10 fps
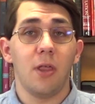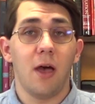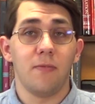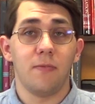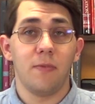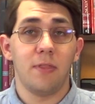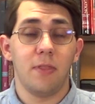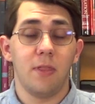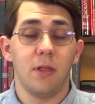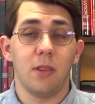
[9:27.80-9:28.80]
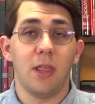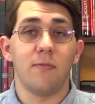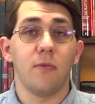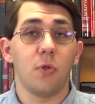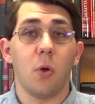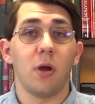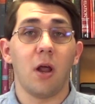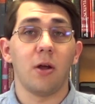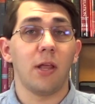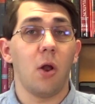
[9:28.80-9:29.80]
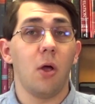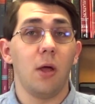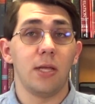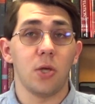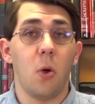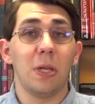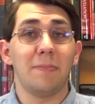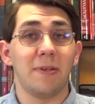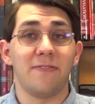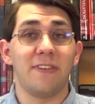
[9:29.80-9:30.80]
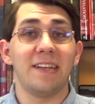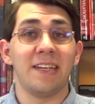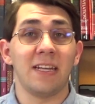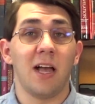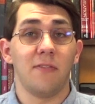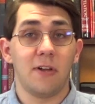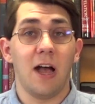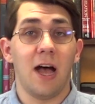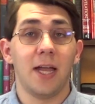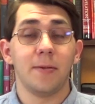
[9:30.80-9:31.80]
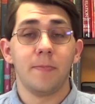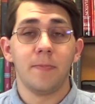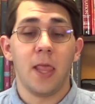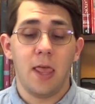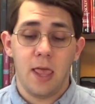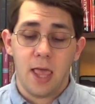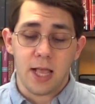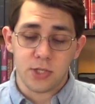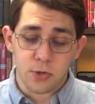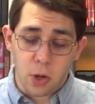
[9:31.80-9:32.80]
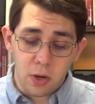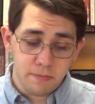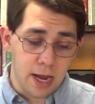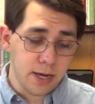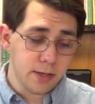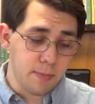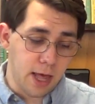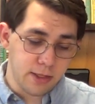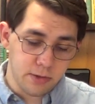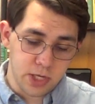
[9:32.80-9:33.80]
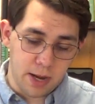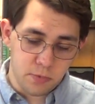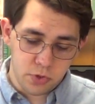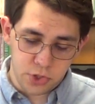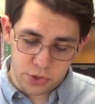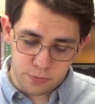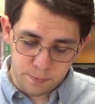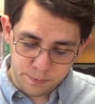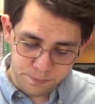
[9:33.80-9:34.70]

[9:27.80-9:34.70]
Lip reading: of the level of glory and honor that is only befitting of God. And so going back to Matthew chapter 2,